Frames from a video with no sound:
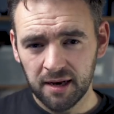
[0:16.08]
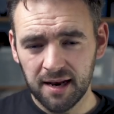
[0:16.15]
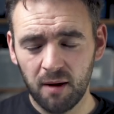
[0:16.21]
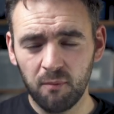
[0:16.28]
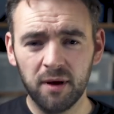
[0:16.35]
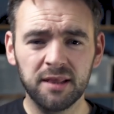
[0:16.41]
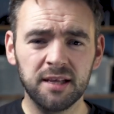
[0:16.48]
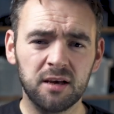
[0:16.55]

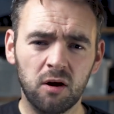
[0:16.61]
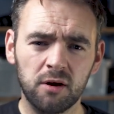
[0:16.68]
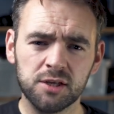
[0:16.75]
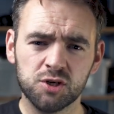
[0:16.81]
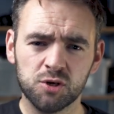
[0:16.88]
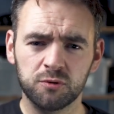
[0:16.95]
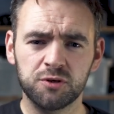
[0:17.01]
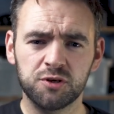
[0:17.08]
Now, when they got in
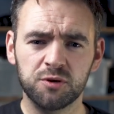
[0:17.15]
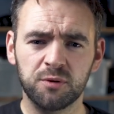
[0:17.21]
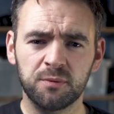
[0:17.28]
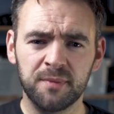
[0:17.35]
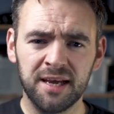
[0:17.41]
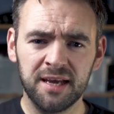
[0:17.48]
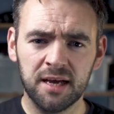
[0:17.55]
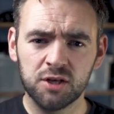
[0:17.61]
touch with
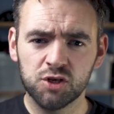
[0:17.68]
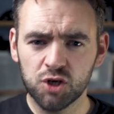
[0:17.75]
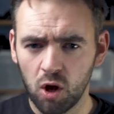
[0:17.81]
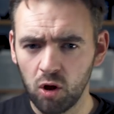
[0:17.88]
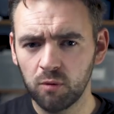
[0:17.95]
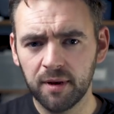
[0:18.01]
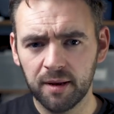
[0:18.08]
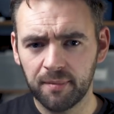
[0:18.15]
me and
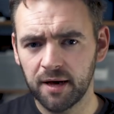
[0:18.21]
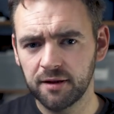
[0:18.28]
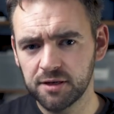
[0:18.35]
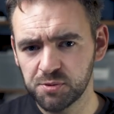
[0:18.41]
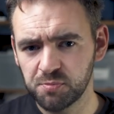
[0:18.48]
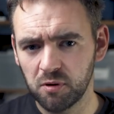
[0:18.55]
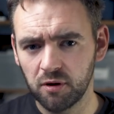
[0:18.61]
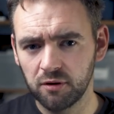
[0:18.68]
told me about
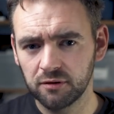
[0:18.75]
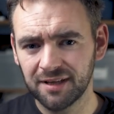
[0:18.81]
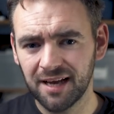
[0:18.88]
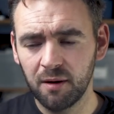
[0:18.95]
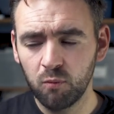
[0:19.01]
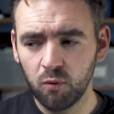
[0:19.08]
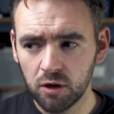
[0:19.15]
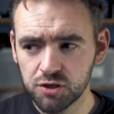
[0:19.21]
this product,
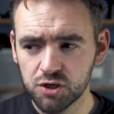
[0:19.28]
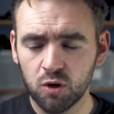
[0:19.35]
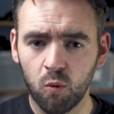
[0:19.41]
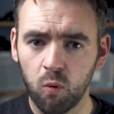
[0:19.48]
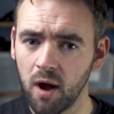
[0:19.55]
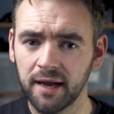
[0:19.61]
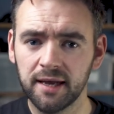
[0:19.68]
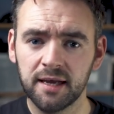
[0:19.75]
I was
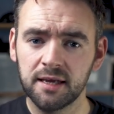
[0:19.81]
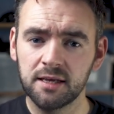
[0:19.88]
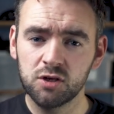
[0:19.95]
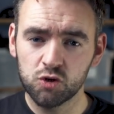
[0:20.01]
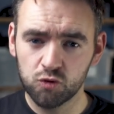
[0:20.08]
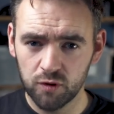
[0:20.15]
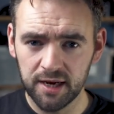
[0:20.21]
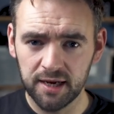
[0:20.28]
quite
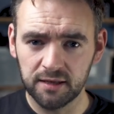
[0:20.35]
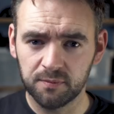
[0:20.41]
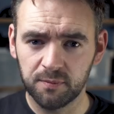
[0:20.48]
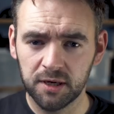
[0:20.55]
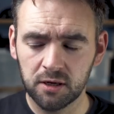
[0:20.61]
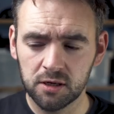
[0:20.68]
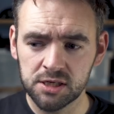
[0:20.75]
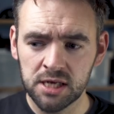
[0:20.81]
intrigued
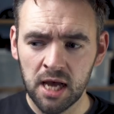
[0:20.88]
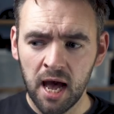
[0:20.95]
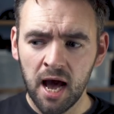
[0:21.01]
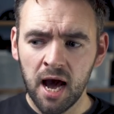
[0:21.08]
because